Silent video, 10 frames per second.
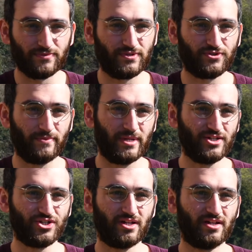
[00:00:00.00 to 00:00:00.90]
of
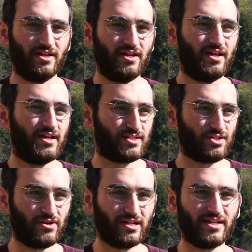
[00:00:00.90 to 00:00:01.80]
discrimination
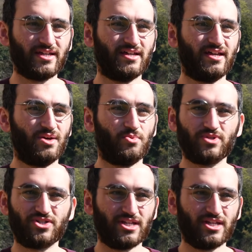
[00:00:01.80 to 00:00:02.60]
historically which